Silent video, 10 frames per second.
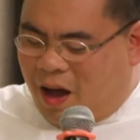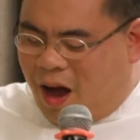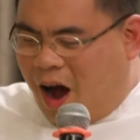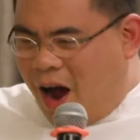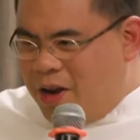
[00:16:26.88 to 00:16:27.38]

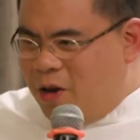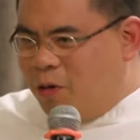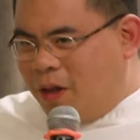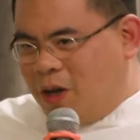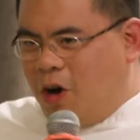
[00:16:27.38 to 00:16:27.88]
I know
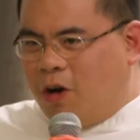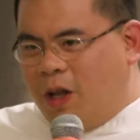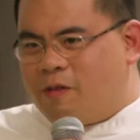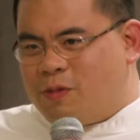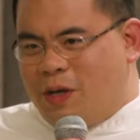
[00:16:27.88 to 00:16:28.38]
that God
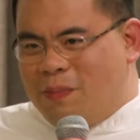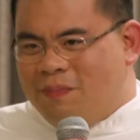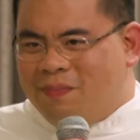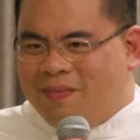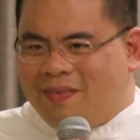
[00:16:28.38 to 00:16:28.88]
loves me
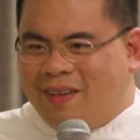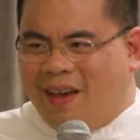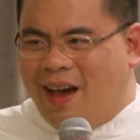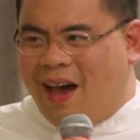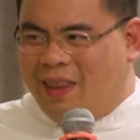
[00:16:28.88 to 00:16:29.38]

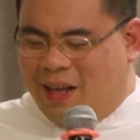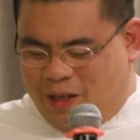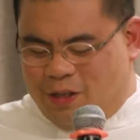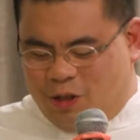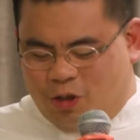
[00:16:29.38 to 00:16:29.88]
and that
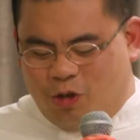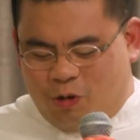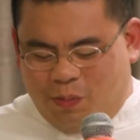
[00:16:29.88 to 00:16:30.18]
this is true.